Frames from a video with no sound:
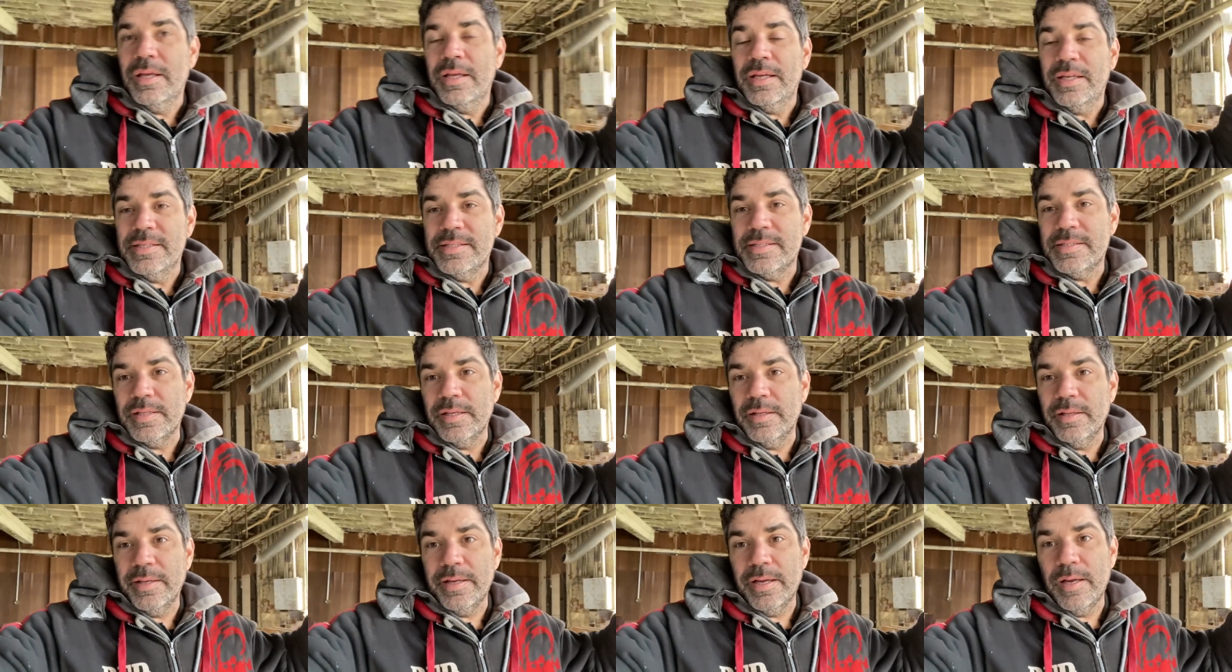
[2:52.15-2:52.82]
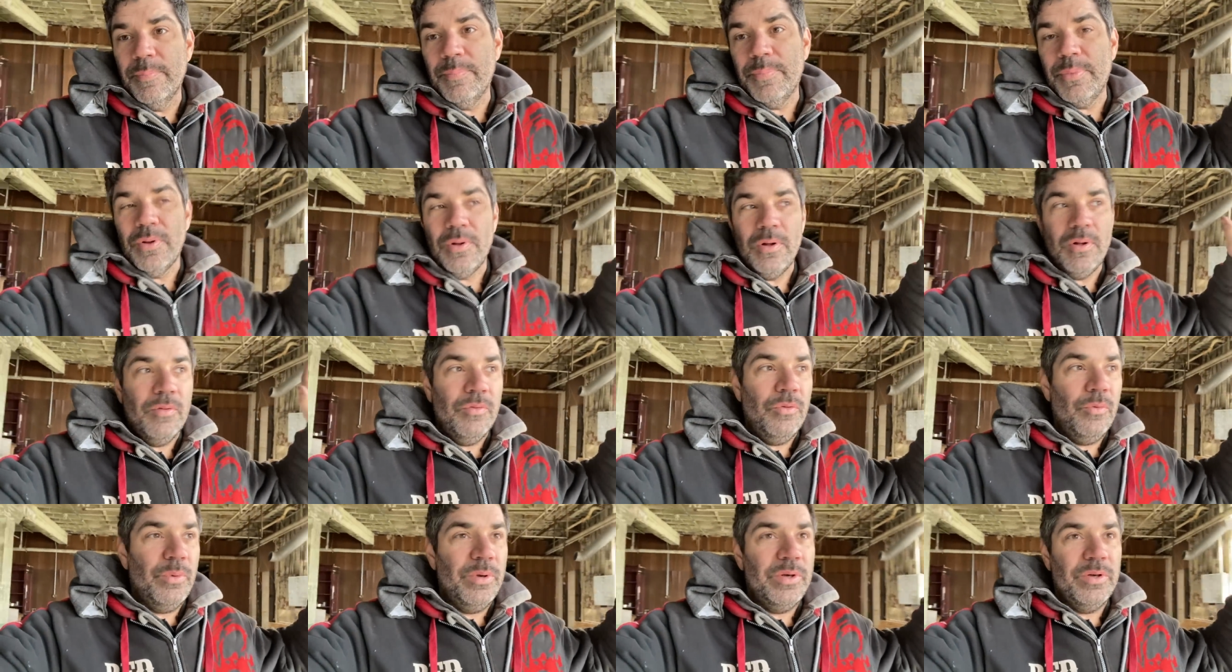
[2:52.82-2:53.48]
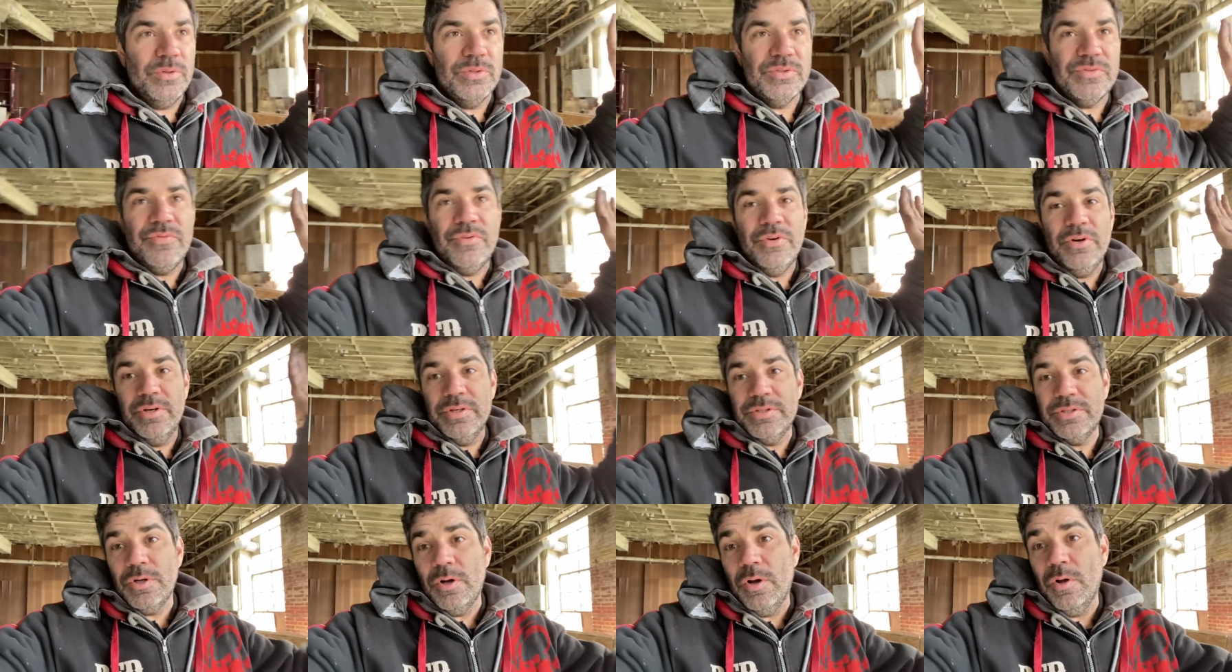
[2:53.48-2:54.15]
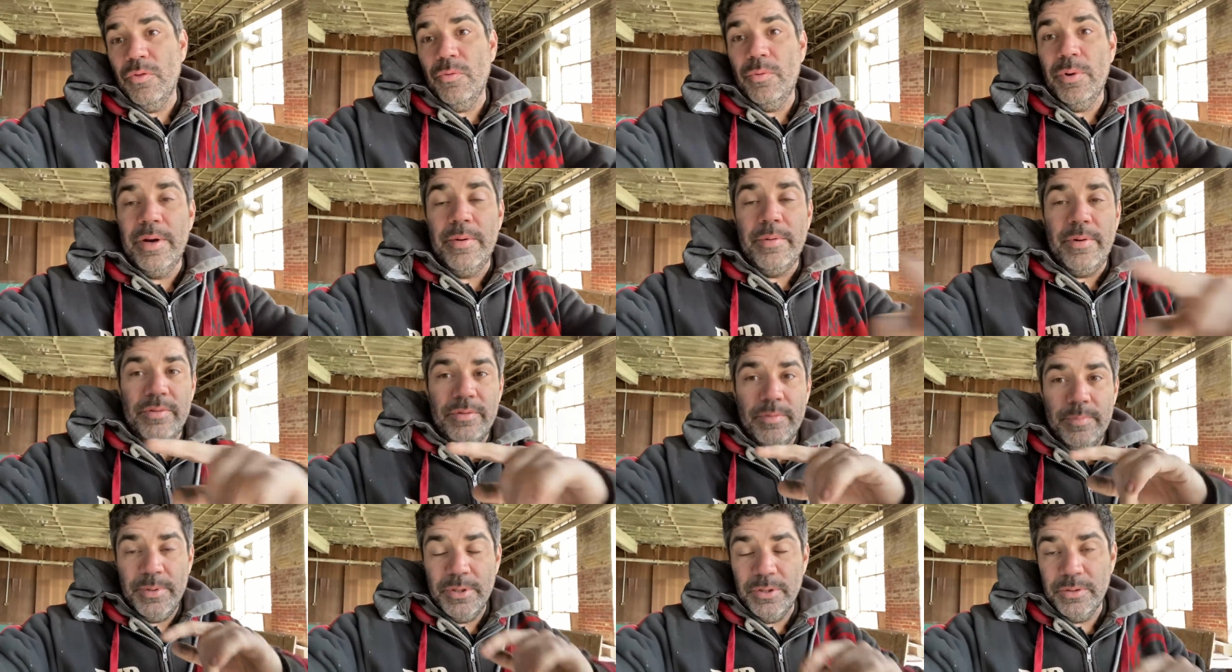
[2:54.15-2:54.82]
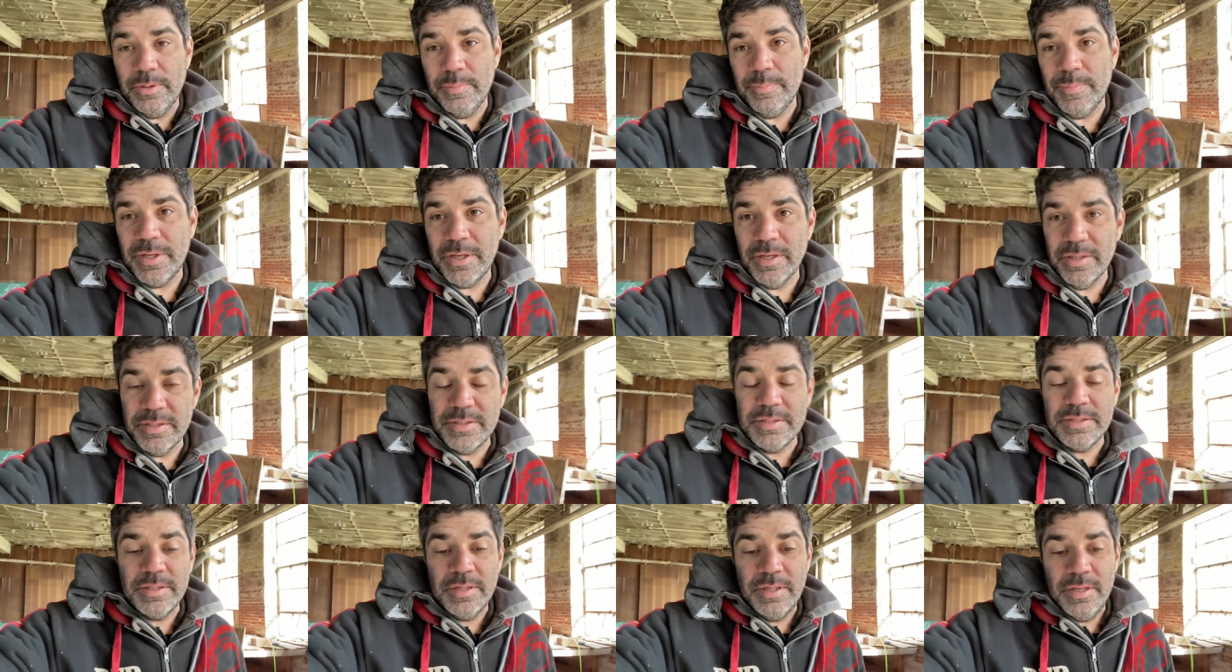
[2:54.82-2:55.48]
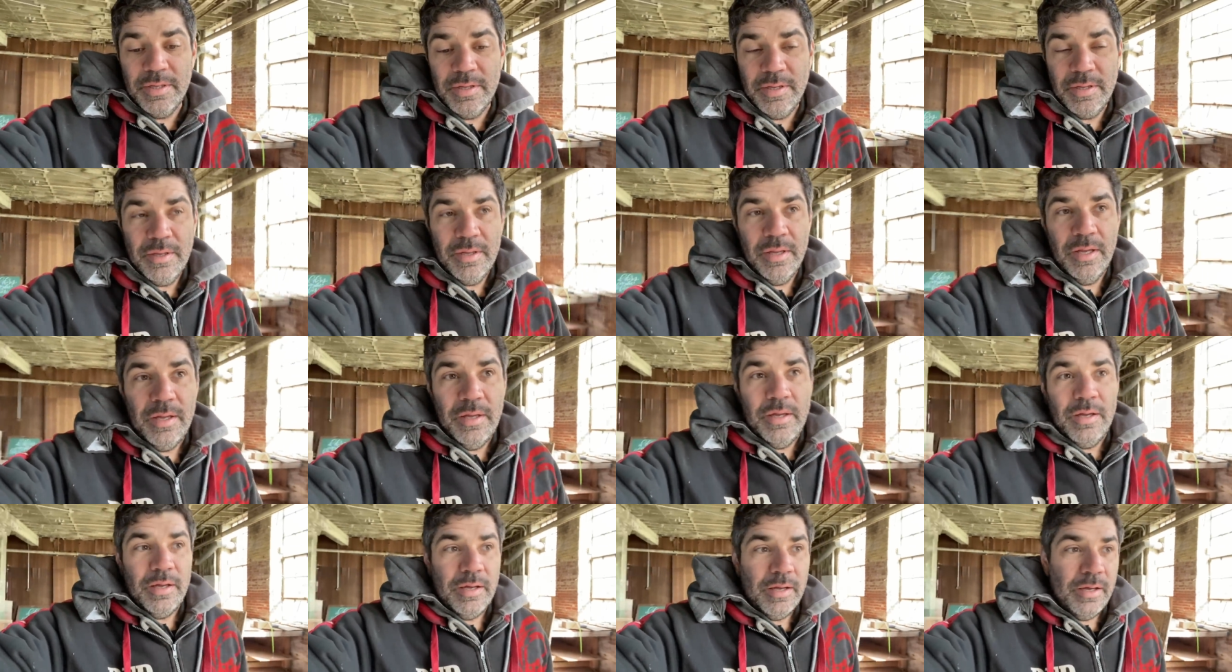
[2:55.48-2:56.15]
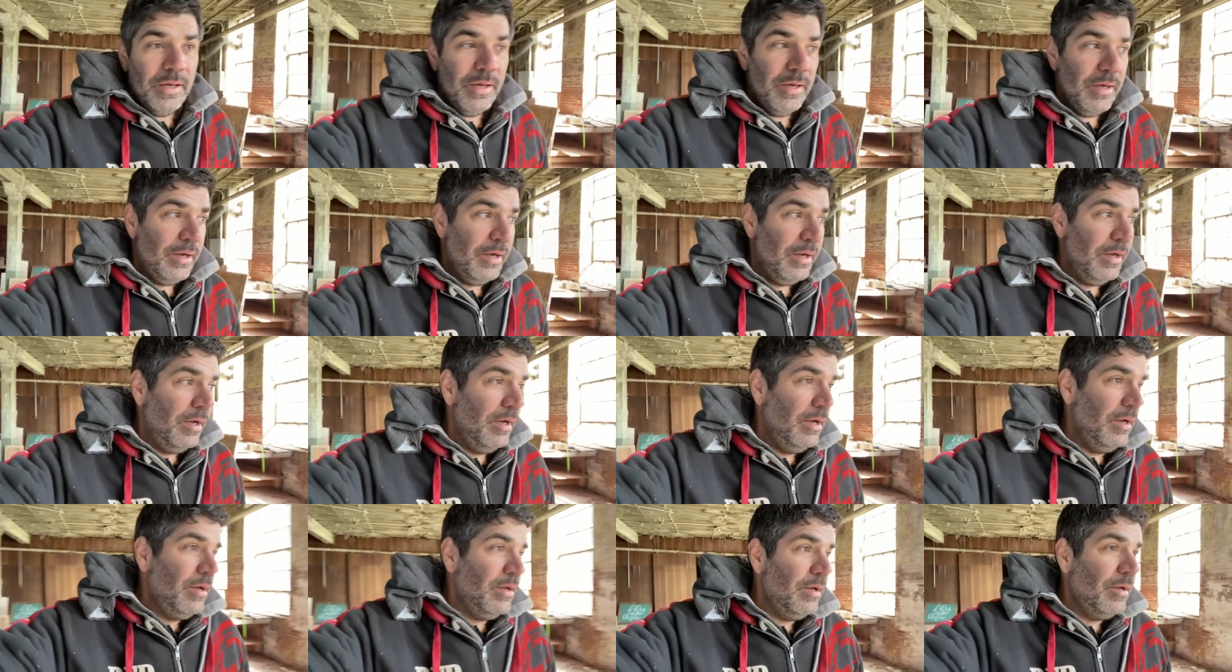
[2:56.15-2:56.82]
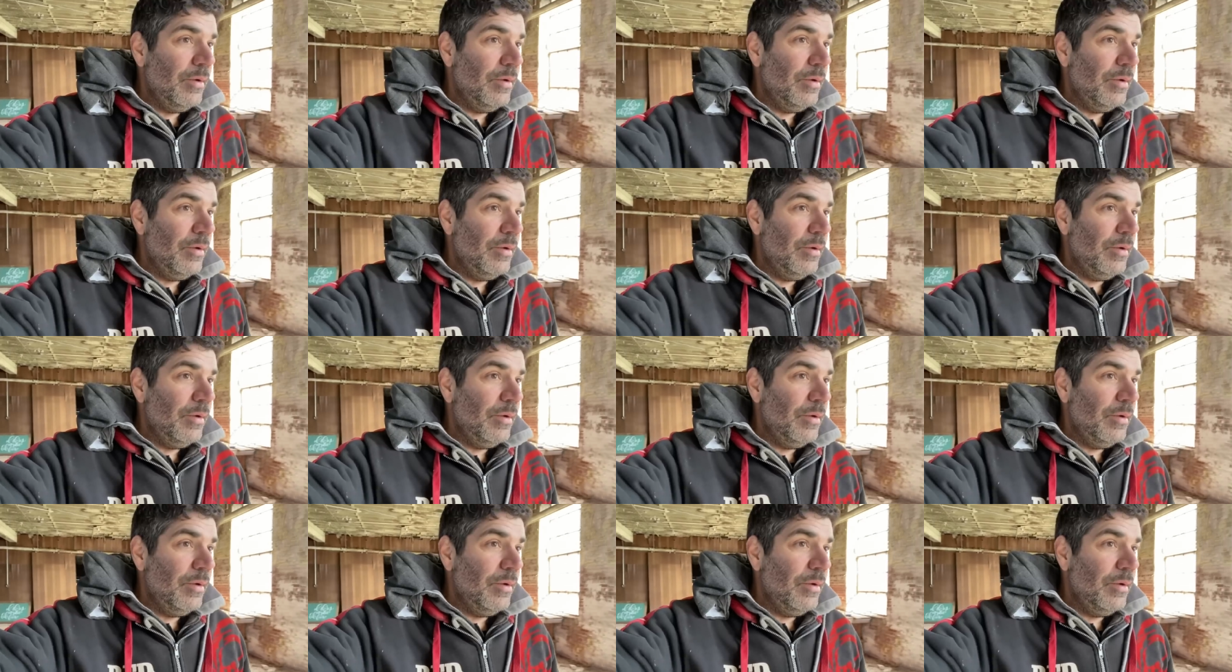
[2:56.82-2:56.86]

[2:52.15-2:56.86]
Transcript: and sealing up all the windows first, all the way around the building because uh,